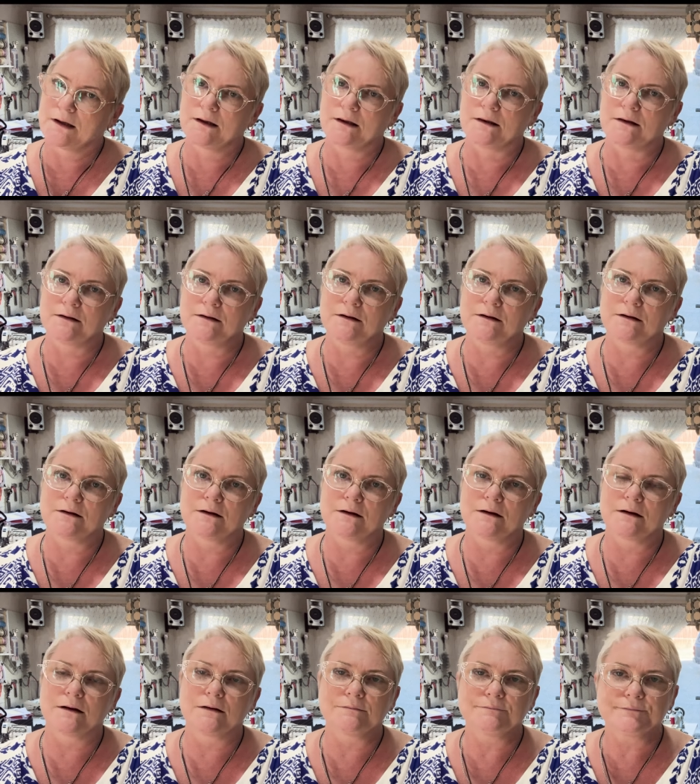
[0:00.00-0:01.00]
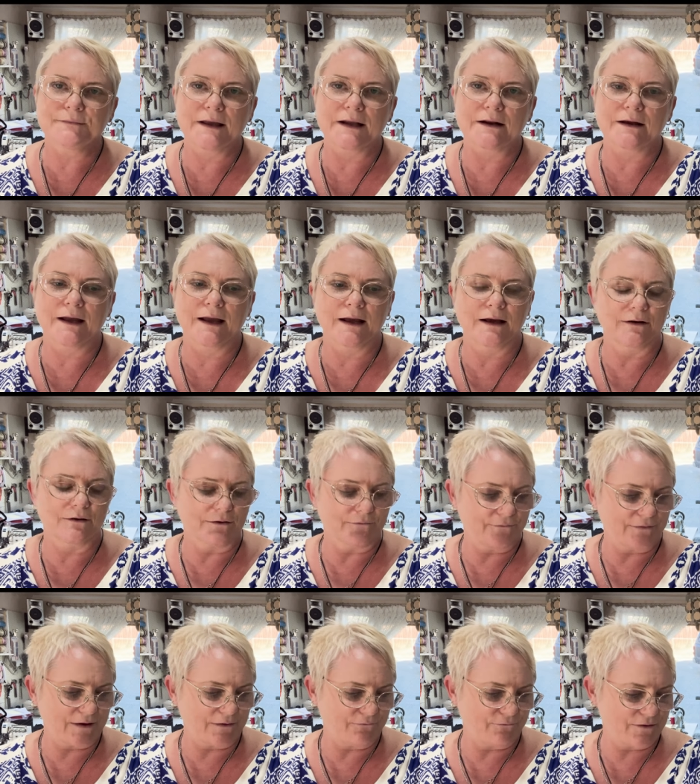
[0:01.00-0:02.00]
good girl, and I held
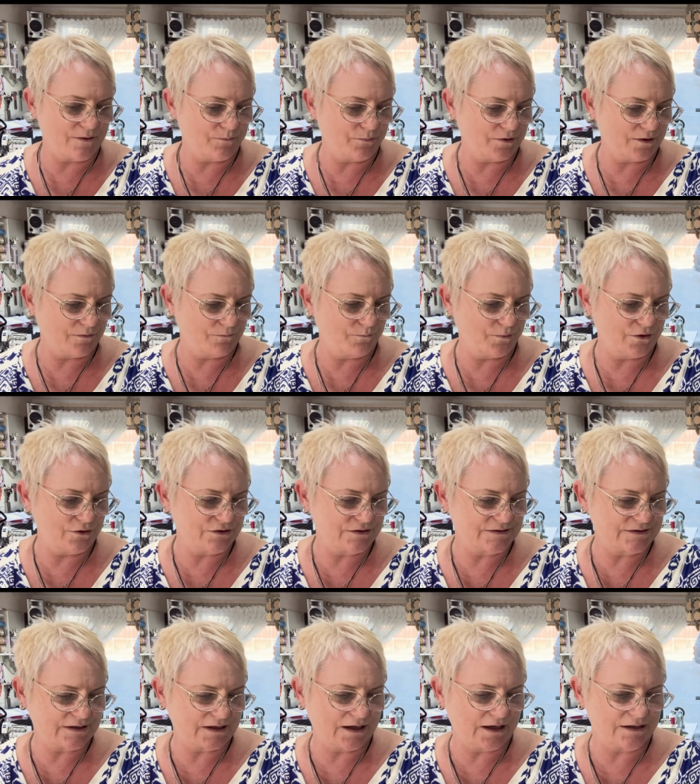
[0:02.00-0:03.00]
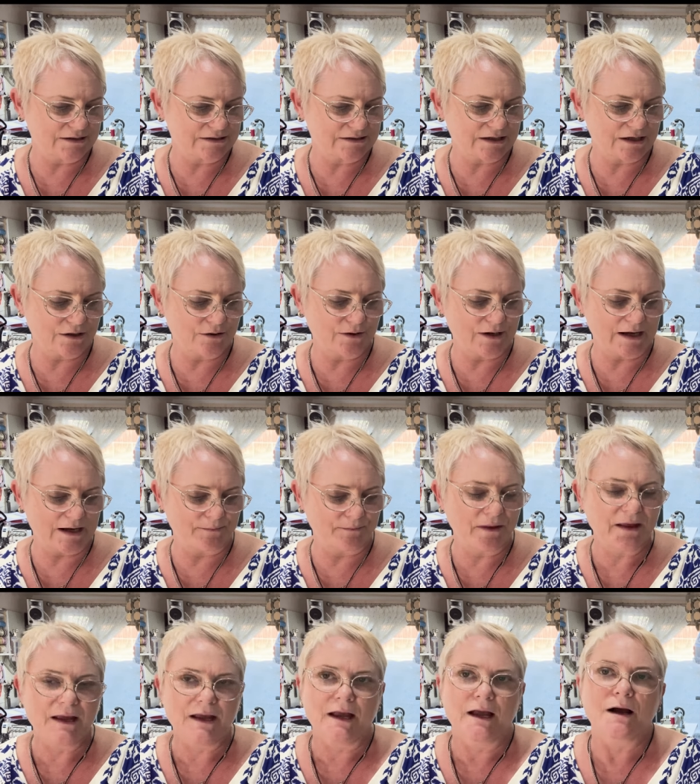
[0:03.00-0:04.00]
off that fabric purchasing. So
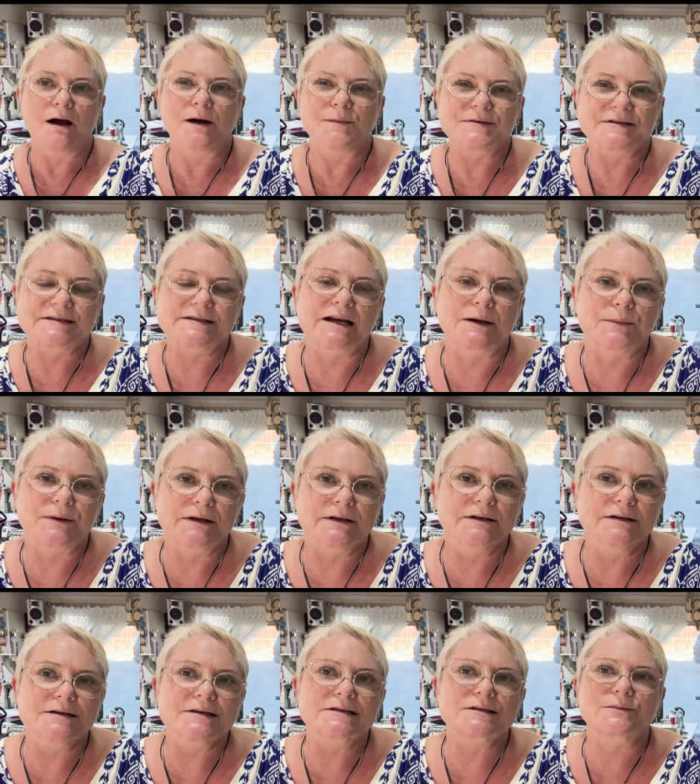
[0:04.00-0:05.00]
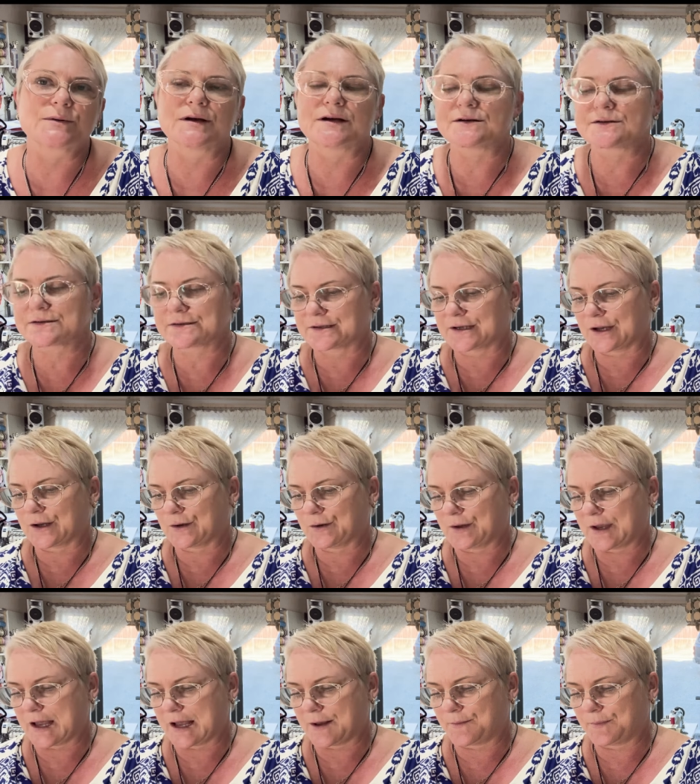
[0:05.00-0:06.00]
I'm stubborn as well, so
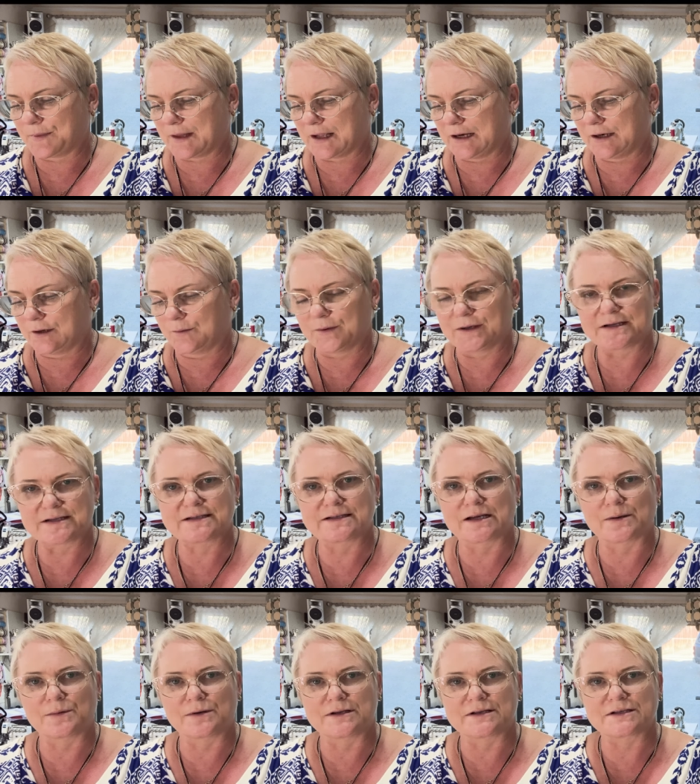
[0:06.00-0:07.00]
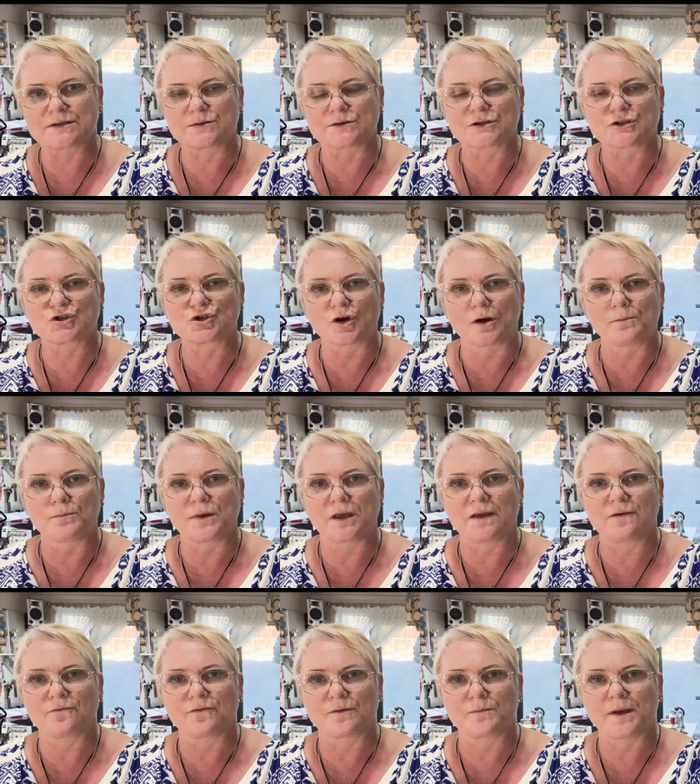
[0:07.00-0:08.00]
a little bit of stubbornness stopped
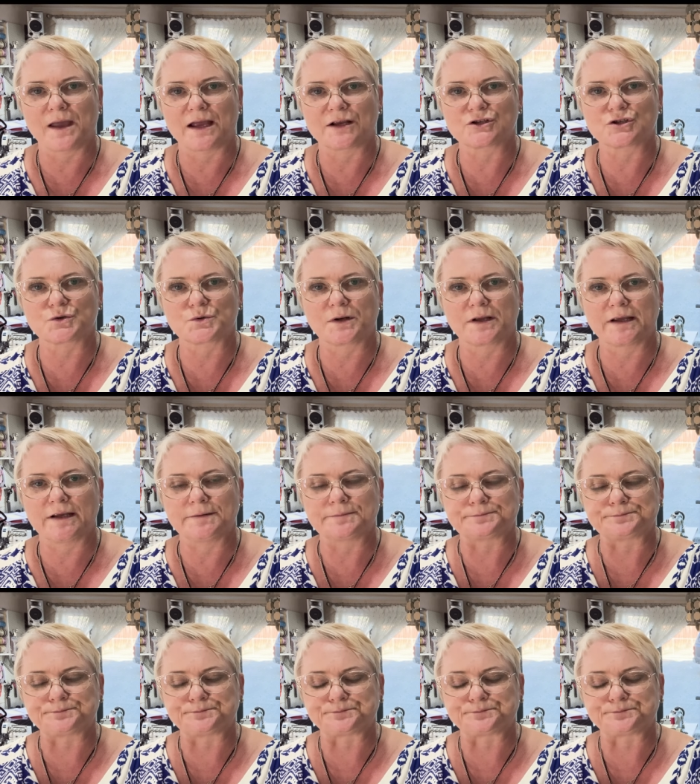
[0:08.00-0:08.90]
me from actually